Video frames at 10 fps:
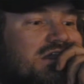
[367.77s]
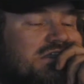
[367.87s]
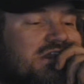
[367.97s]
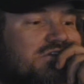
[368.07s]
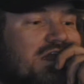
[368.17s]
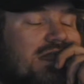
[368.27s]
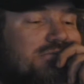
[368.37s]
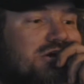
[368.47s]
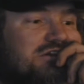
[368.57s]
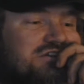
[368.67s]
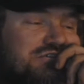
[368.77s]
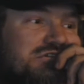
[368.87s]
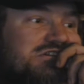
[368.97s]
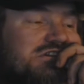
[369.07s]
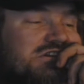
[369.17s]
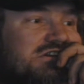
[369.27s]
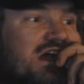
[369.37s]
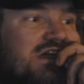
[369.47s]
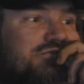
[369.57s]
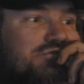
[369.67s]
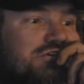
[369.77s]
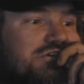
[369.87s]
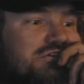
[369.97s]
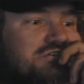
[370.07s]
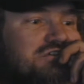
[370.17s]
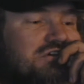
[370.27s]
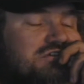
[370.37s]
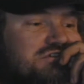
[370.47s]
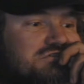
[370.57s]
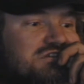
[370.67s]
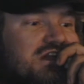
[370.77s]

and then grandma just recently died four years ago she was